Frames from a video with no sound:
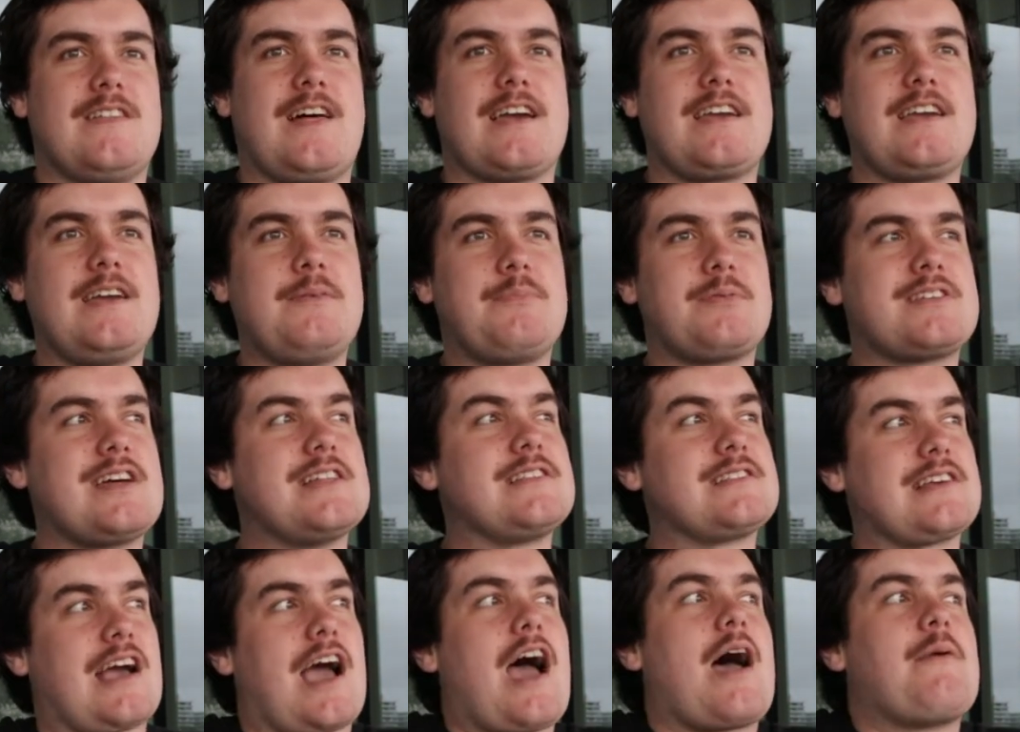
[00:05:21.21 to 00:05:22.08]
Like, he
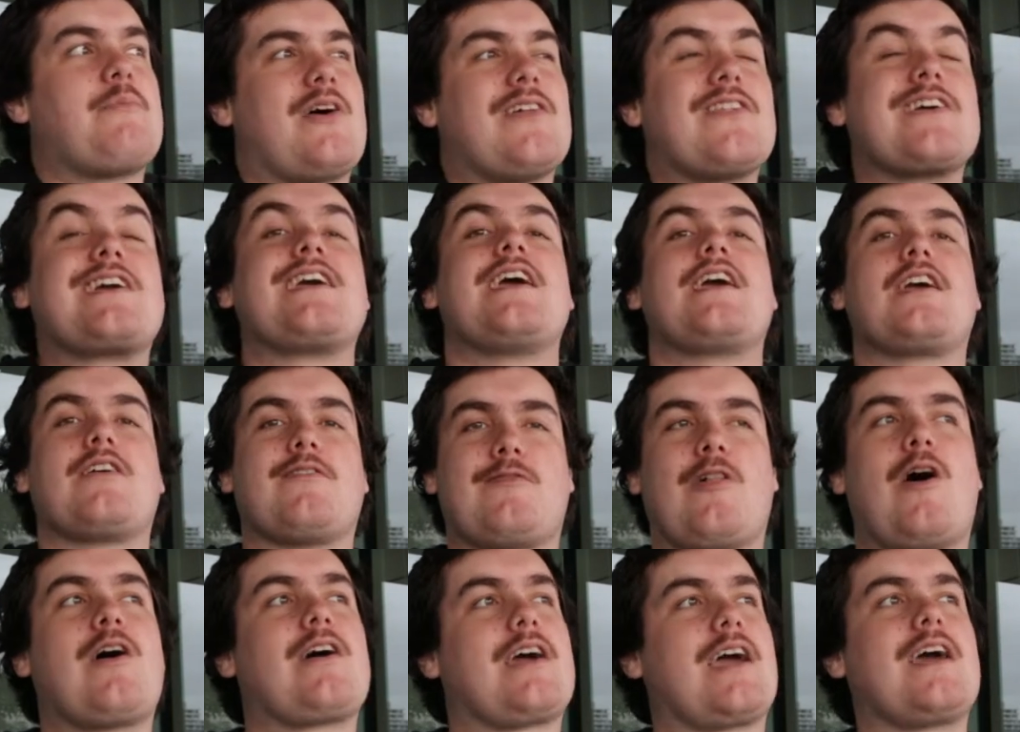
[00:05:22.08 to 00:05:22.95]
pretends like I'm not the king of
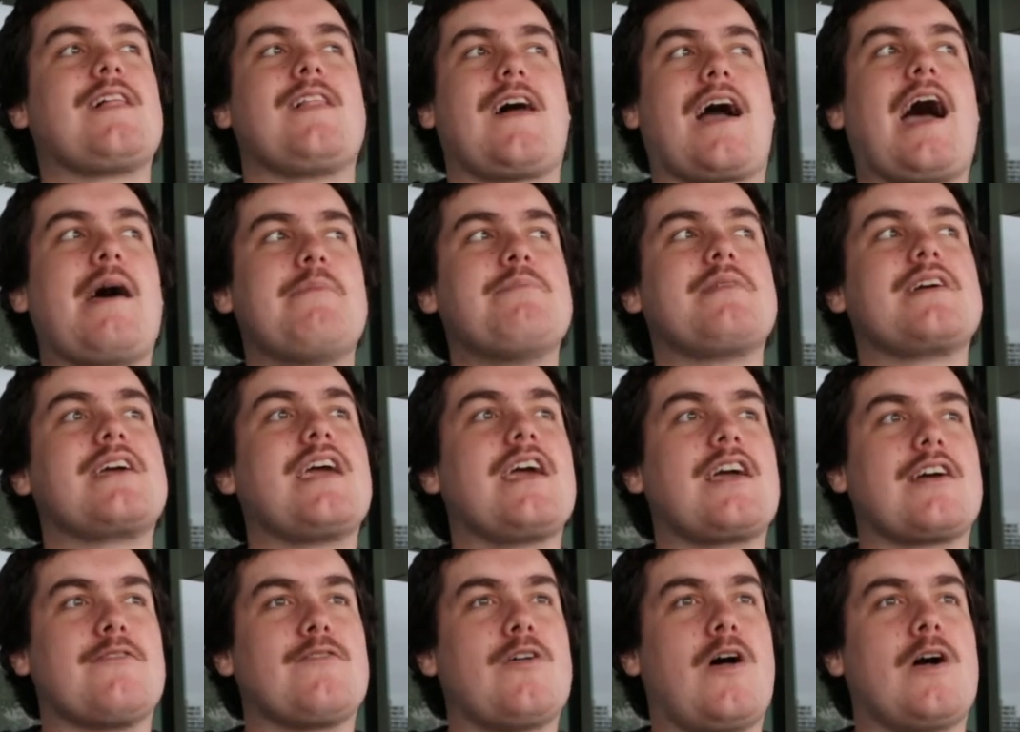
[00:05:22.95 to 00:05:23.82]
vlogging. Like, I'm the
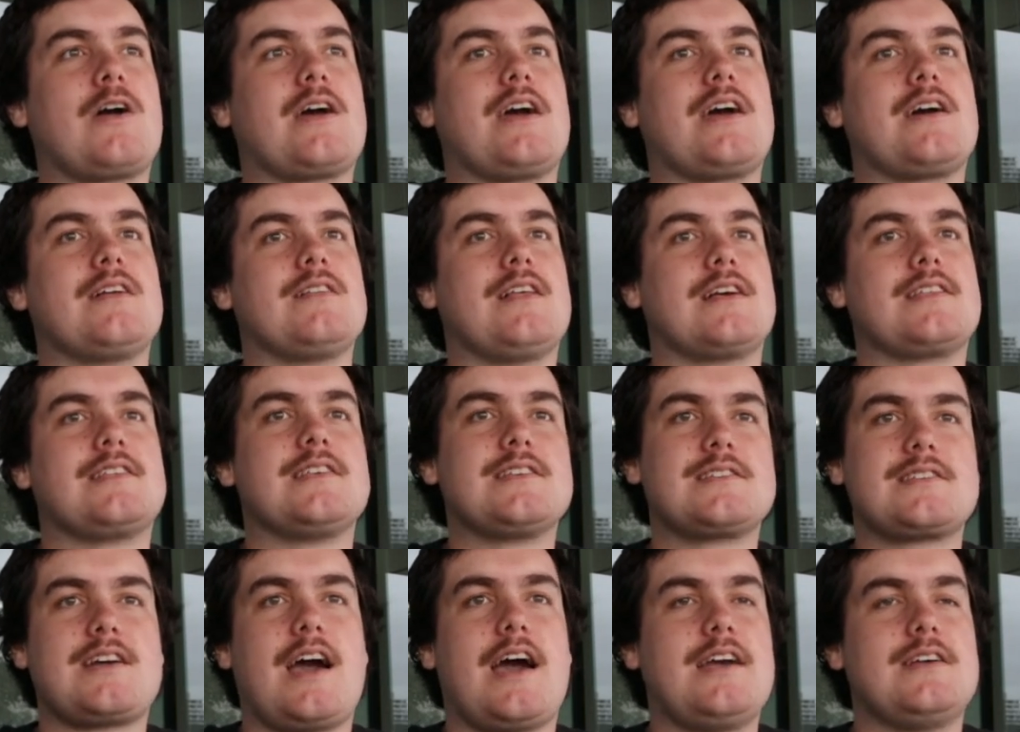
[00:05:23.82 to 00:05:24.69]
king of vlogging. Like,
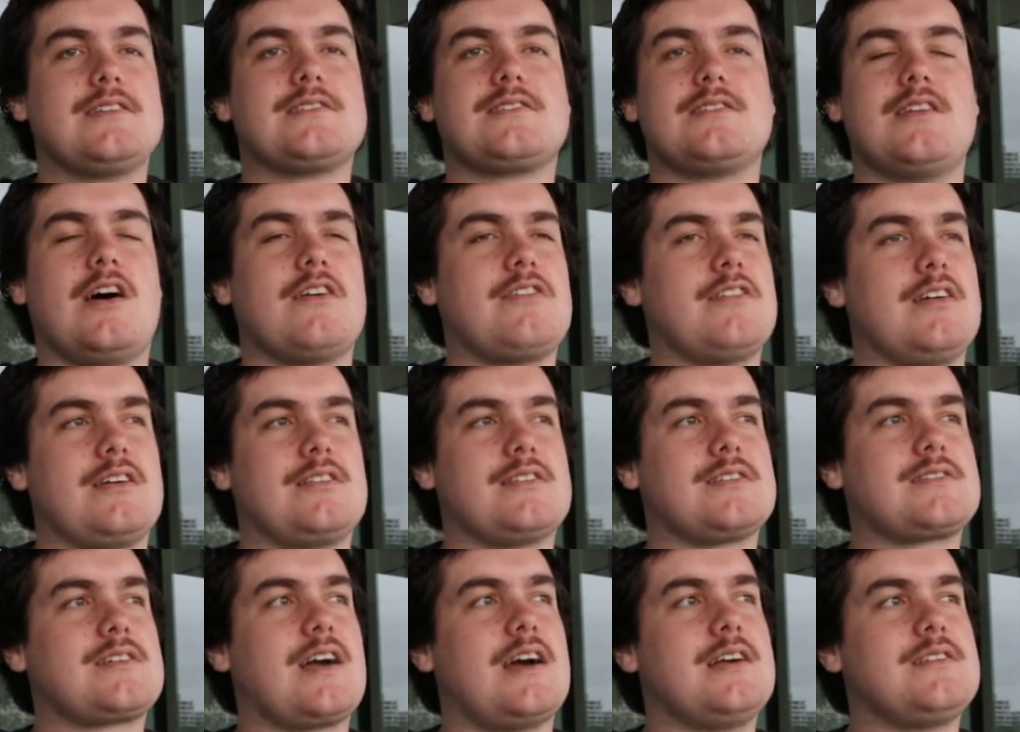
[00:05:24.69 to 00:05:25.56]
this guy is nothing.
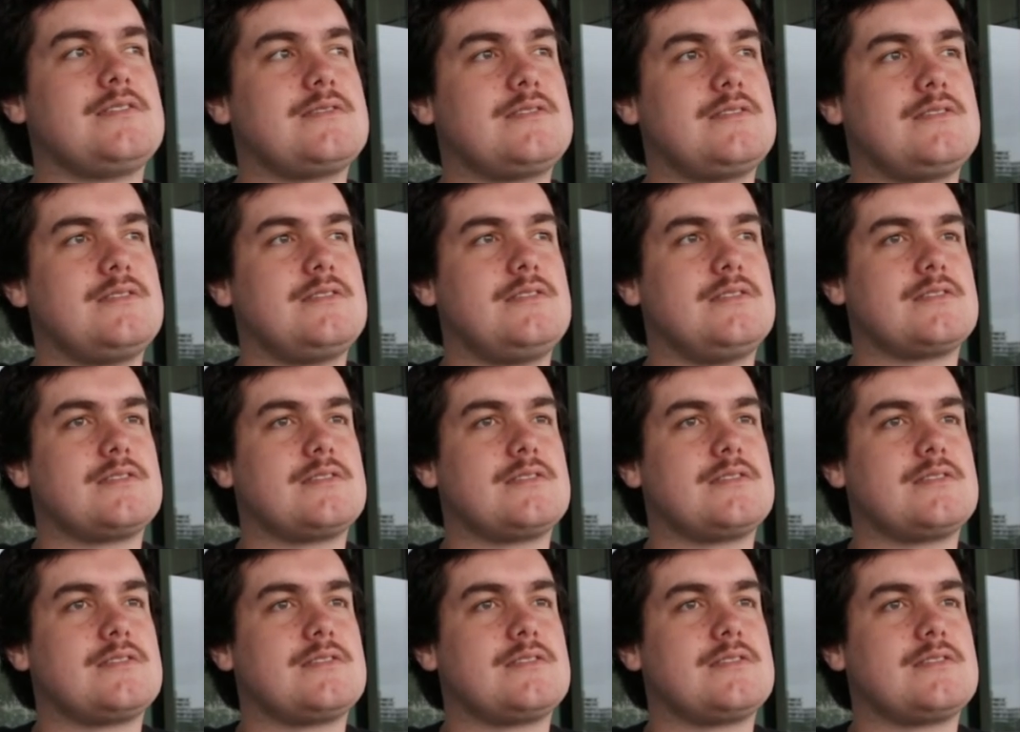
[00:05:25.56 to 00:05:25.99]
This guy's...